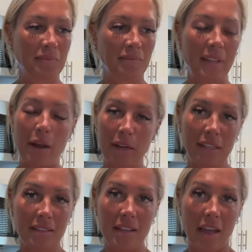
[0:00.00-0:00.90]
now I
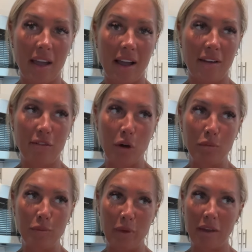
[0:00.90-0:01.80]
can say I've
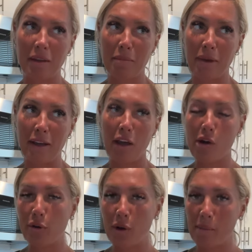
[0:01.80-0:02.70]
helped make my
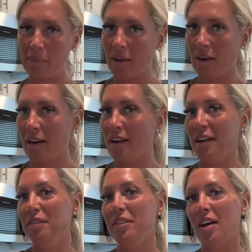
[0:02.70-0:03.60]
own pair
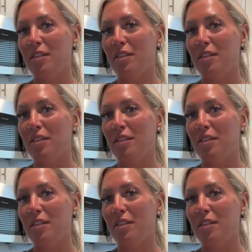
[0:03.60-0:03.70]
of